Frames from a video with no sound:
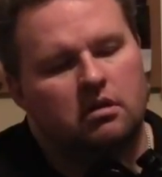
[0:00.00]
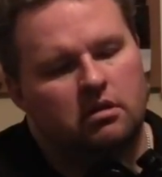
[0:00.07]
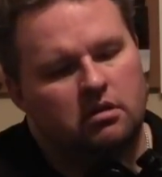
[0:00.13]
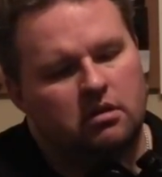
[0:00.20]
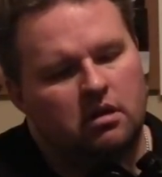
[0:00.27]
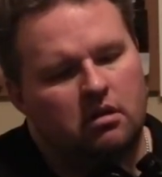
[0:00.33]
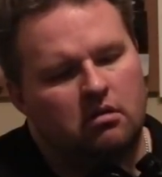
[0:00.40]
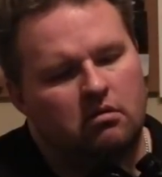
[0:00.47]

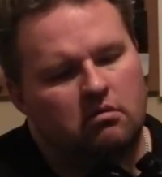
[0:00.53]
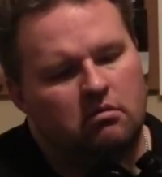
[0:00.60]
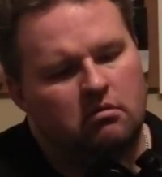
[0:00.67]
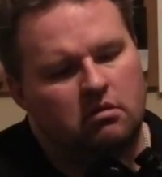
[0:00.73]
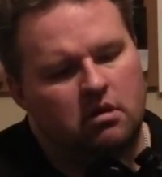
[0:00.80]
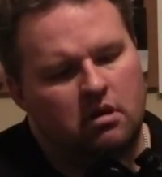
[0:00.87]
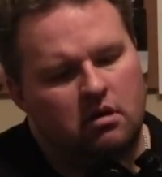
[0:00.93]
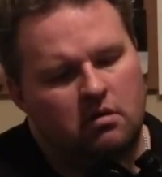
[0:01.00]

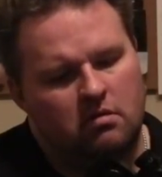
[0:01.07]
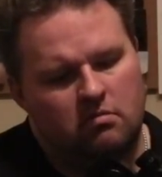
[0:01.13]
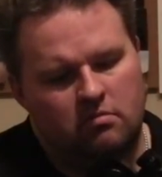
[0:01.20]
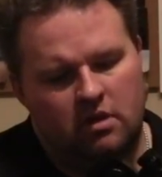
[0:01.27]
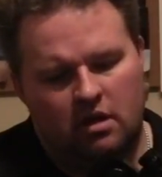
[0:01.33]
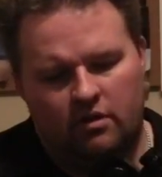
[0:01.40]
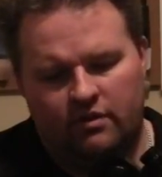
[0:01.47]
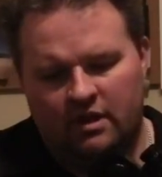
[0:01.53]
So
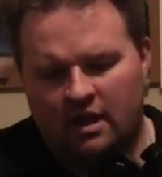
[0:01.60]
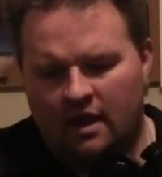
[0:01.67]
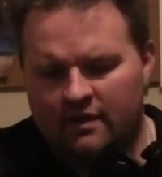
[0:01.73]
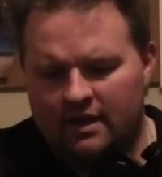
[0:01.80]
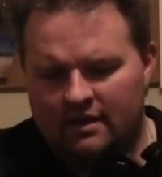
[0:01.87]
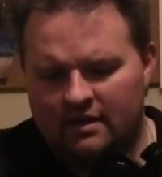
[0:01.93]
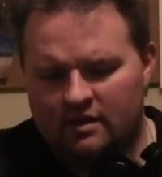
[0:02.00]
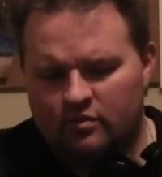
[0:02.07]
um, you know, th- I
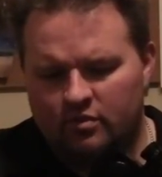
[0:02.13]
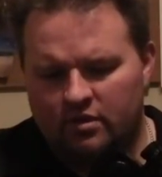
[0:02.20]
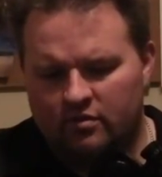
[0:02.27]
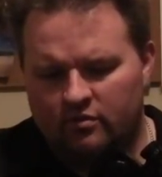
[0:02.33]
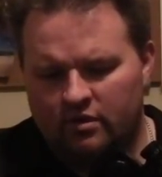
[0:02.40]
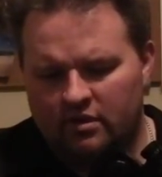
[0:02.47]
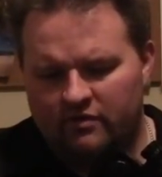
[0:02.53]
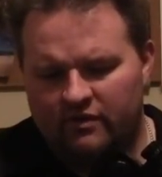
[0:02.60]
think this
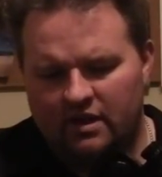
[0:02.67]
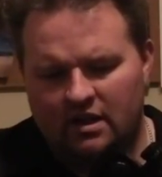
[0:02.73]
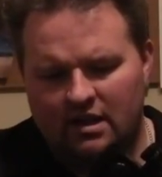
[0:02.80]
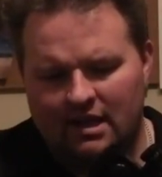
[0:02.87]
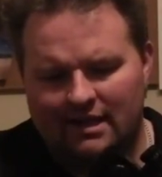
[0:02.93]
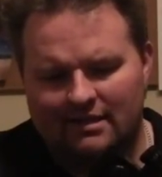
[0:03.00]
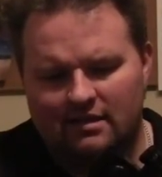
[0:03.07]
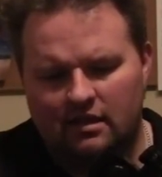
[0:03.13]
would, would fit
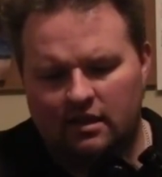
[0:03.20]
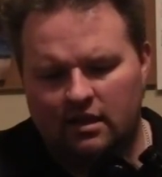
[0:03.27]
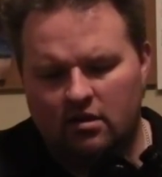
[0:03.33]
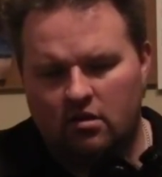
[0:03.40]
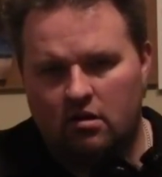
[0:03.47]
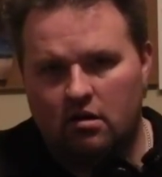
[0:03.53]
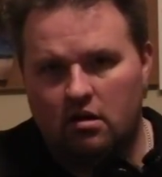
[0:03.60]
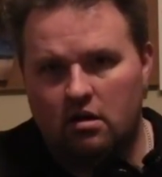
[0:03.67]
nicely
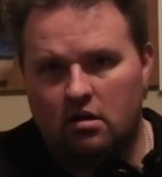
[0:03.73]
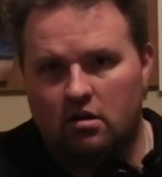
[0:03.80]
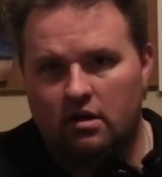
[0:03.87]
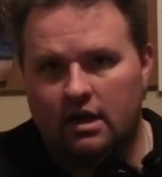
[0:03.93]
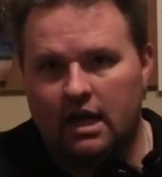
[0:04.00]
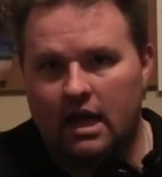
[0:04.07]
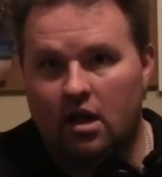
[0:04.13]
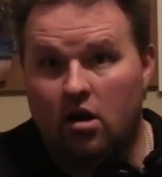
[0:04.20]
on,
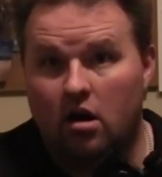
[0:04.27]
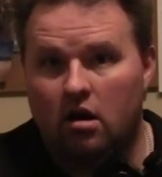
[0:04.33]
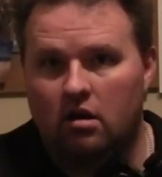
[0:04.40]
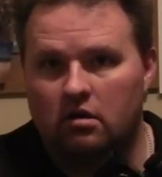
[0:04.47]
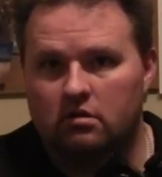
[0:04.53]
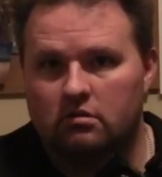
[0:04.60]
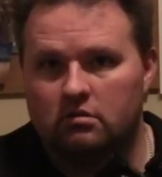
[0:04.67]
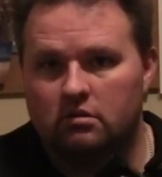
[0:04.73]
on an
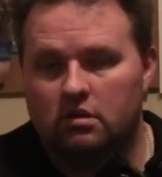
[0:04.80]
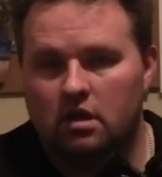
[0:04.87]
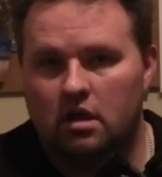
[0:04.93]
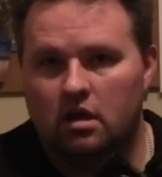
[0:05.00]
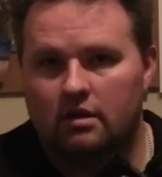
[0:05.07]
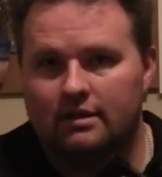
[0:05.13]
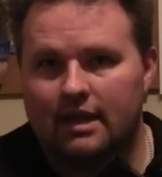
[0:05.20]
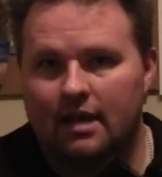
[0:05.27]
AR
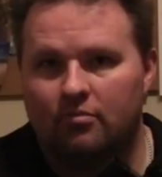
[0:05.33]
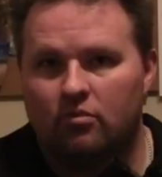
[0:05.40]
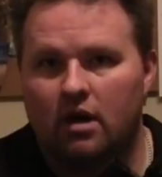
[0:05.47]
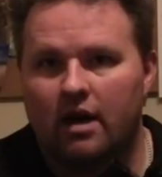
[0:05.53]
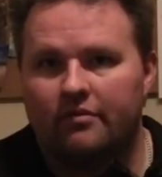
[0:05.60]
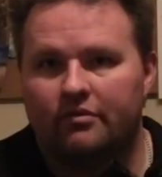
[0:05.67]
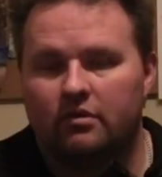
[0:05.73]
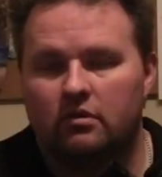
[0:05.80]
uh, type
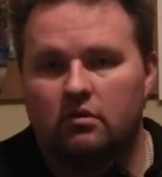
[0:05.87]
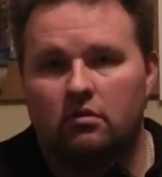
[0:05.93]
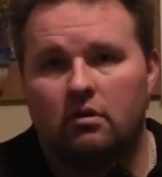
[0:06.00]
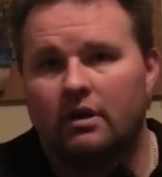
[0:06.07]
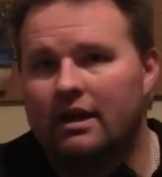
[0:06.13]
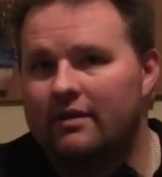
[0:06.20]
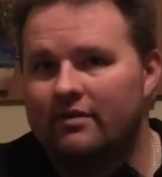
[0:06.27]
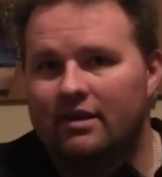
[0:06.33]
rifle,
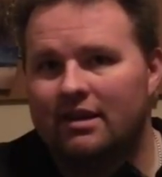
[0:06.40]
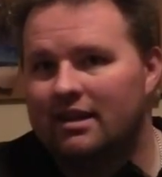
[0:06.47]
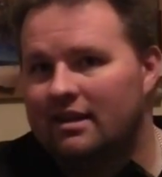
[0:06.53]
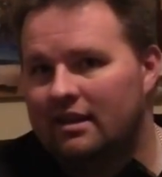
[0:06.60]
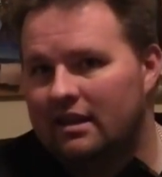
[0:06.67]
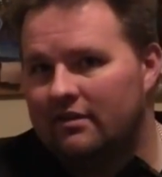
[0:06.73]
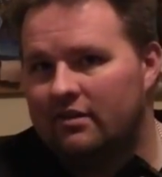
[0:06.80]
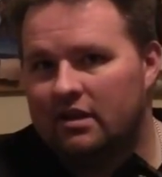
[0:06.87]
or even
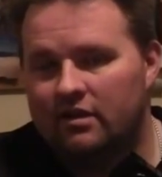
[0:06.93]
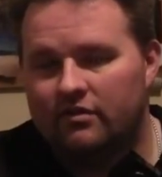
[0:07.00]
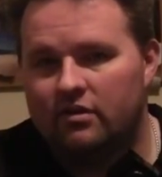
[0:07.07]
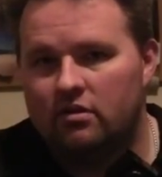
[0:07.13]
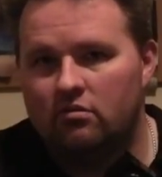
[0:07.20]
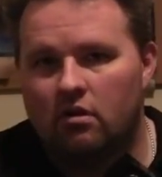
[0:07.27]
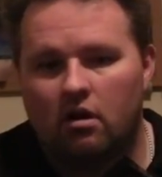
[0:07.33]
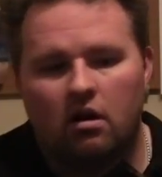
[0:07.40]
even if
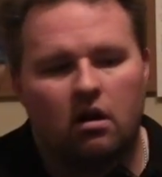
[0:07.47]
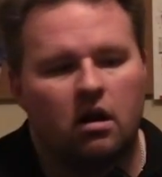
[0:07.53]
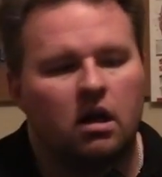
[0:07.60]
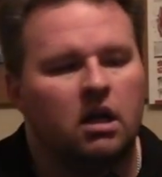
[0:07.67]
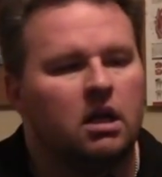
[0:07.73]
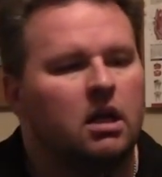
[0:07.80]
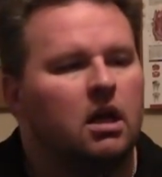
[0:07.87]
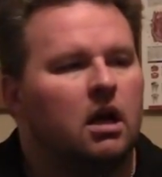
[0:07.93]
you
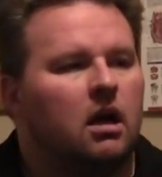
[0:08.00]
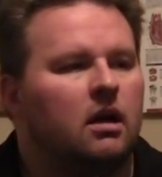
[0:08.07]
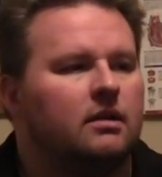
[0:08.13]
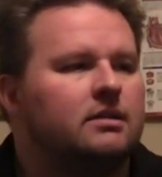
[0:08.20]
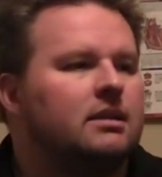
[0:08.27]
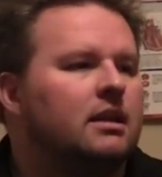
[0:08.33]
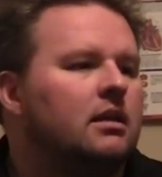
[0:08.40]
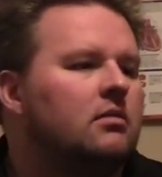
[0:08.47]
are
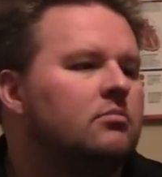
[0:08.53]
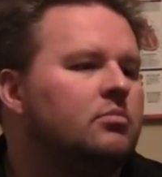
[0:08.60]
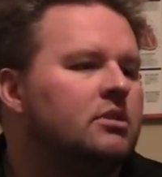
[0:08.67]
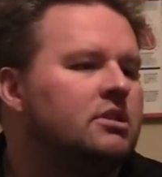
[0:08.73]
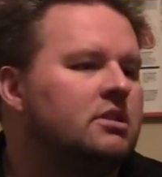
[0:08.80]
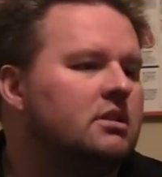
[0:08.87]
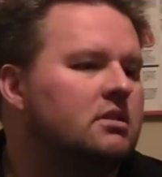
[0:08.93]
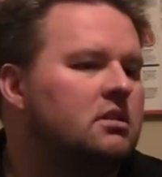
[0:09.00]
hunting,
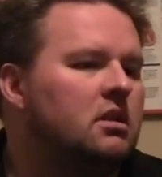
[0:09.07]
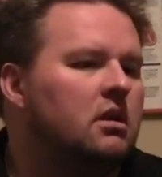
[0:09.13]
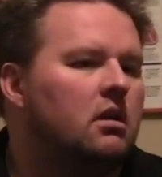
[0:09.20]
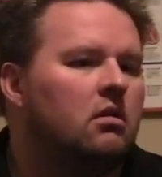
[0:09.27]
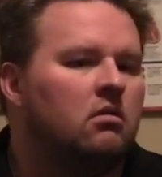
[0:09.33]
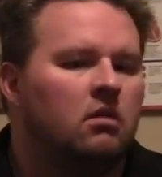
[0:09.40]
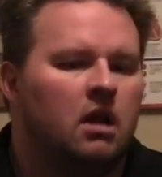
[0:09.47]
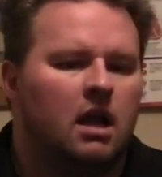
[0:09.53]
but just you
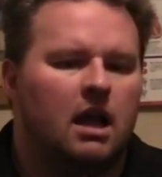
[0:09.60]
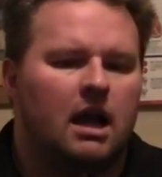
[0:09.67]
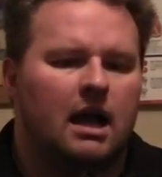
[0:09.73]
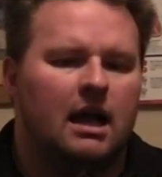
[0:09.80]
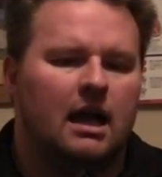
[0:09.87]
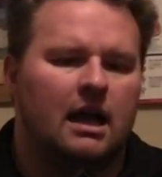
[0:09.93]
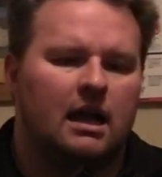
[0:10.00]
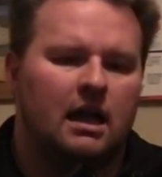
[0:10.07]
know,
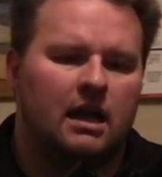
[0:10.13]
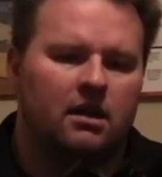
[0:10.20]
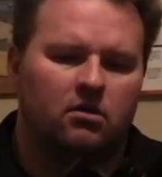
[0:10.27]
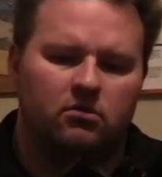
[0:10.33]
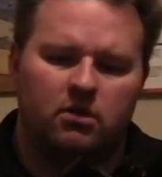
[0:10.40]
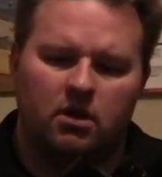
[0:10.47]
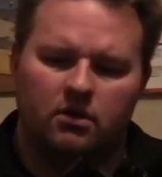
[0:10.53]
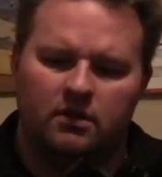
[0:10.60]
I, I, I
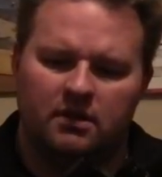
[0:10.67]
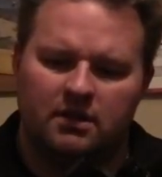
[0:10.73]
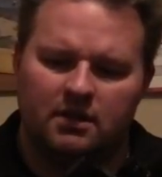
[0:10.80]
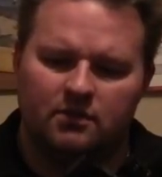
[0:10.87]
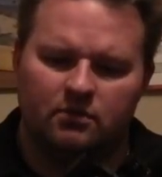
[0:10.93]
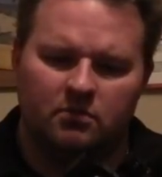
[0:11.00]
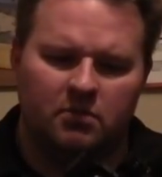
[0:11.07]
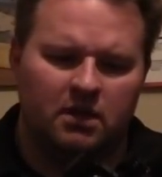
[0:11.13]
don't know that
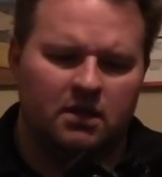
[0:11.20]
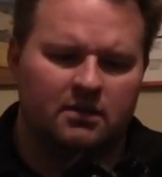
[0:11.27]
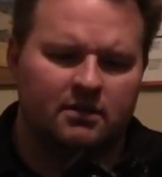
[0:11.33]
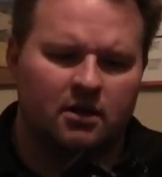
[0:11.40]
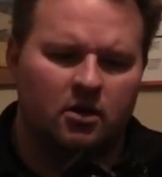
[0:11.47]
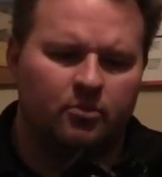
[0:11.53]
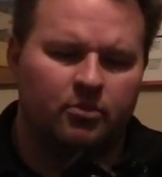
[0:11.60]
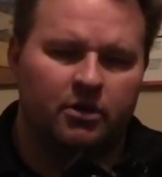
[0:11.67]
this would be a
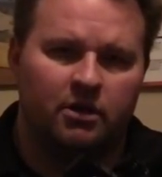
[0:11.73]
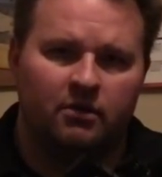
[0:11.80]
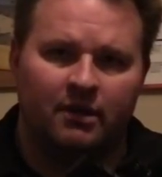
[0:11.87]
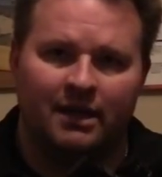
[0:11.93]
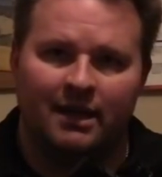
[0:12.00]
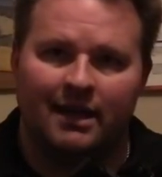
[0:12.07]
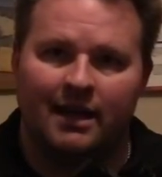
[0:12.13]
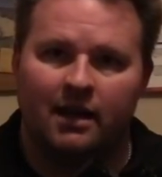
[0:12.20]
scope where you
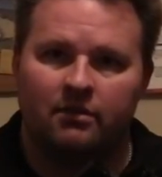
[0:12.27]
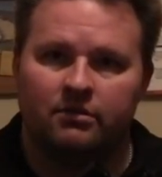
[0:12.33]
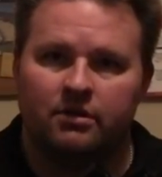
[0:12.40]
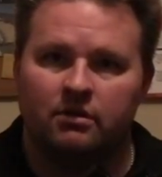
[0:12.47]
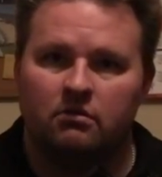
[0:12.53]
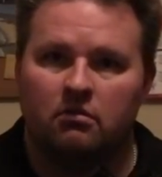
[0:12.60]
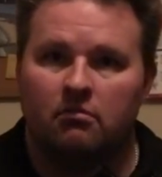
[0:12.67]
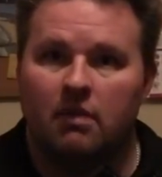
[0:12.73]
can get out
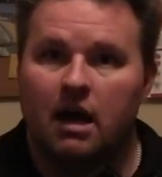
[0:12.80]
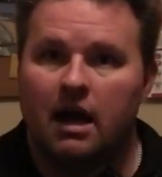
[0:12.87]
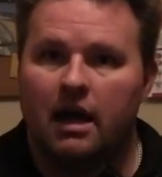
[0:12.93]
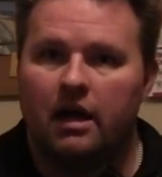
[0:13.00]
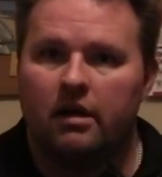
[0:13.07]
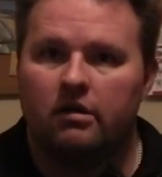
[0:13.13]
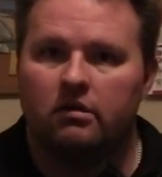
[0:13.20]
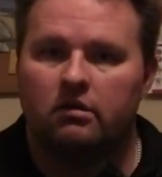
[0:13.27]
to a
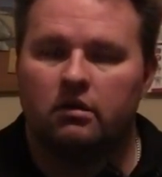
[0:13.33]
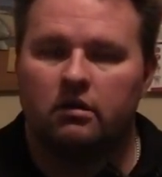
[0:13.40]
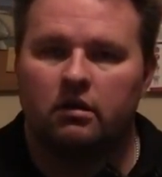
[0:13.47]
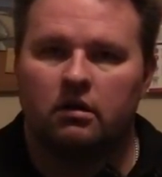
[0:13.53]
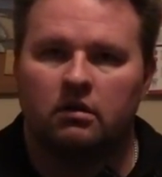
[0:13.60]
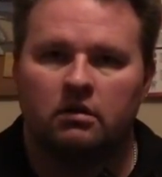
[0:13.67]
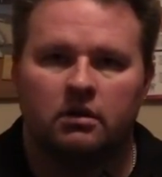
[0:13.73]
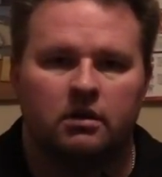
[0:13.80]
mile
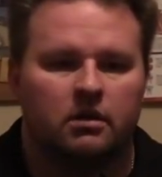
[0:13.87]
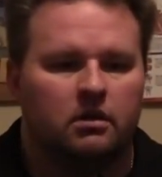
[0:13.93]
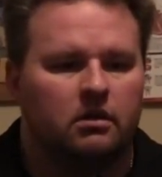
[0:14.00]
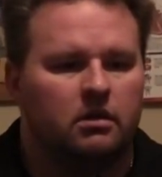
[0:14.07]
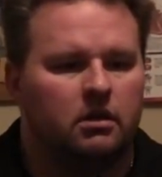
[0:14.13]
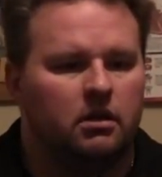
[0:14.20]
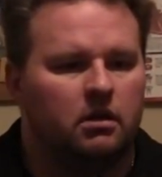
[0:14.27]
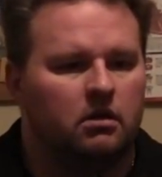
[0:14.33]
or
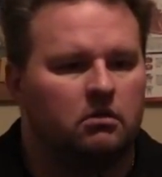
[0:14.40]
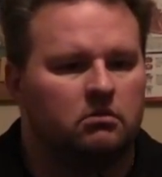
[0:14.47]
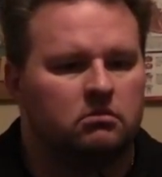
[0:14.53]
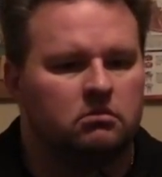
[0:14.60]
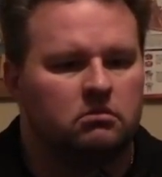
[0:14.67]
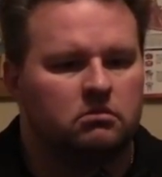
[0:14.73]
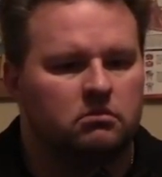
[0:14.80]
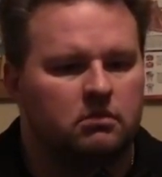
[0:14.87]
you know
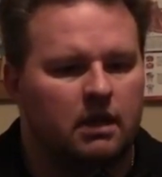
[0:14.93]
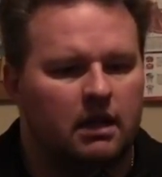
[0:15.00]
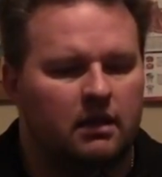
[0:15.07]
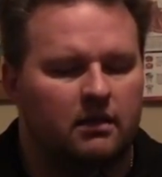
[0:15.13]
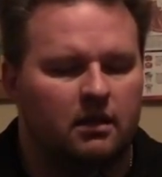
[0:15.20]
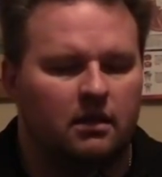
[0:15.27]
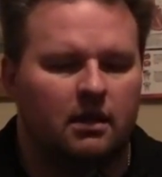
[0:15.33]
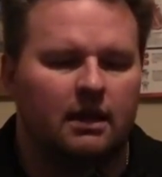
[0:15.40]

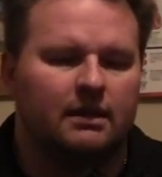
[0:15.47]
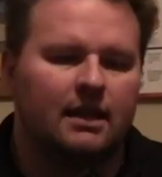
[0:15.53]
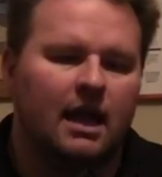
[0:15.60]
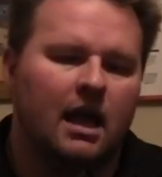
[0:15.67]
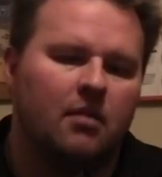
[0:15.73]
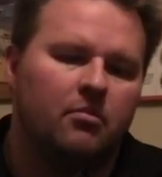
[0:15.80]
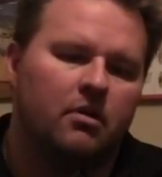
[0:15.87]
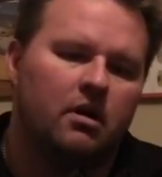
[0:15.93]
anything like
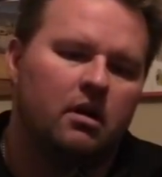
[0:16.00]
that.